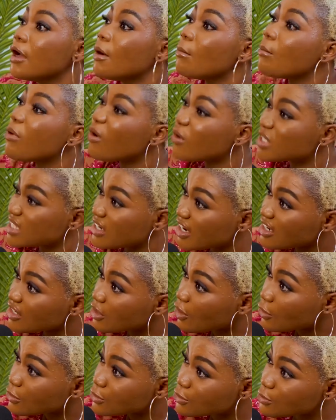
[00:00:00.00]
But I was around the
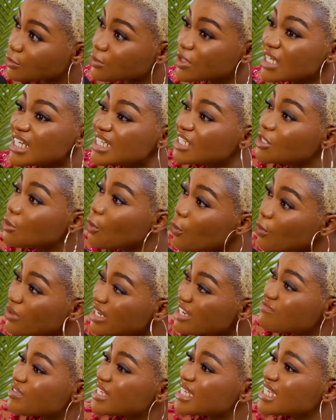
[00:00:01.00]
Kotun. The
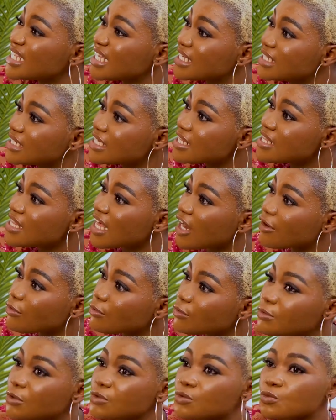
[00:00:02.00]
only reason they did that
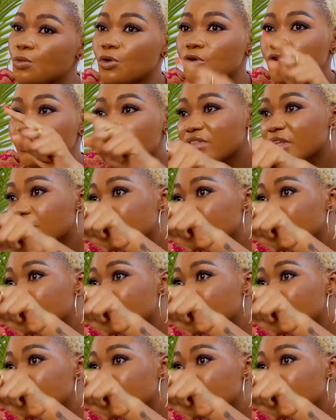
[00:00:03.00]
road was one of the